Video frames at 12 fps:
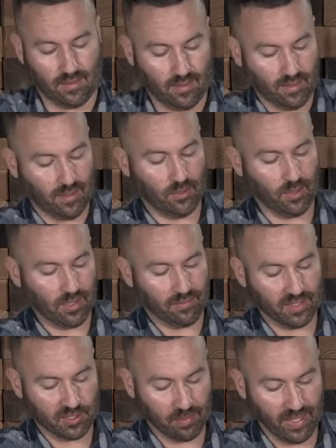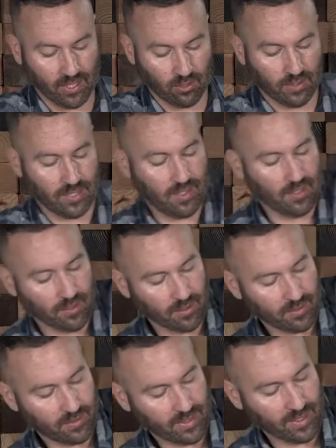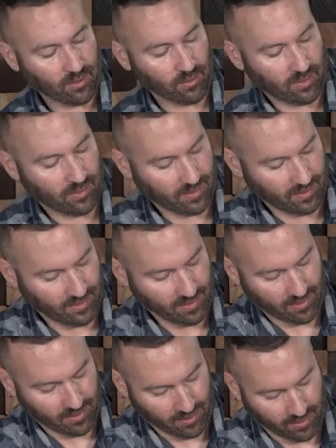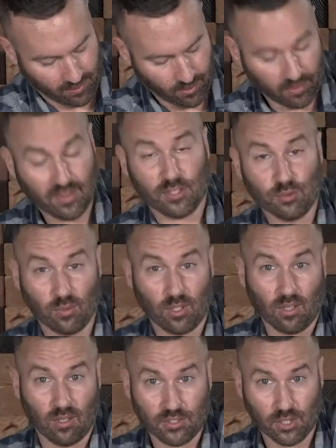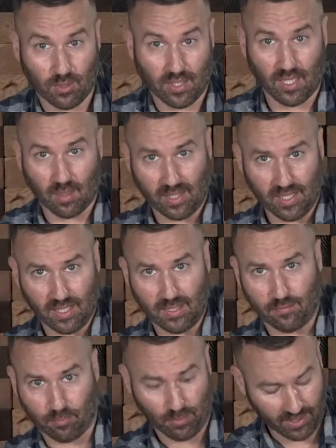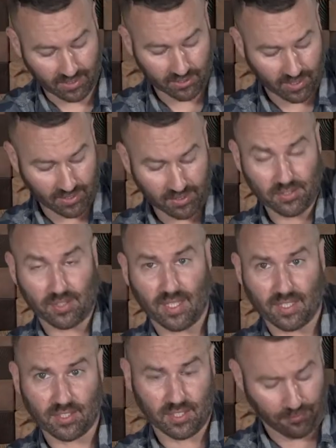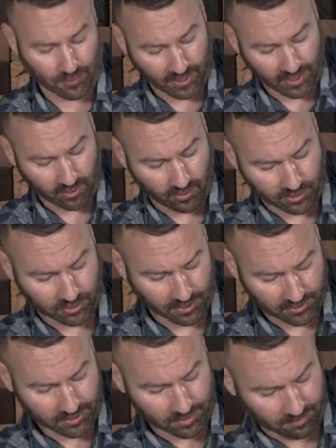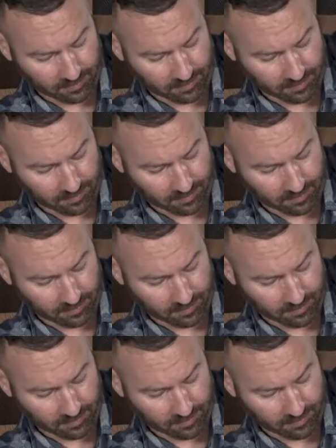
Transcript: And you have this panel here. Now, this will also accommodate different plate sizes and has a different carriage system.